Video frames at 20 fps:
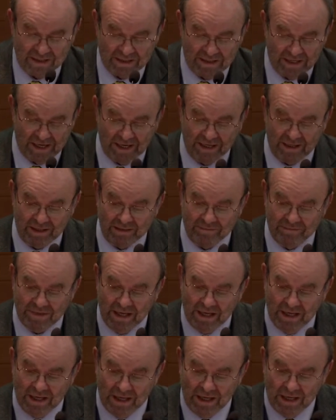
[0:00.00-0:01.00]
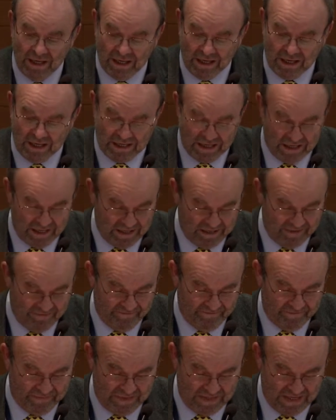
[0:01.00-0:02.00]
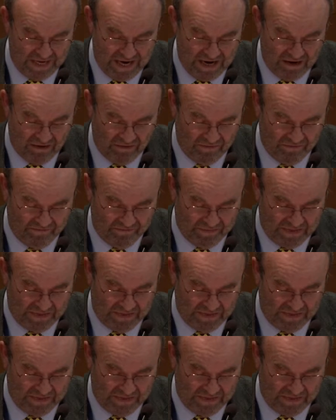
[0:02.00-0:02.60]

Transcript: get it. Now,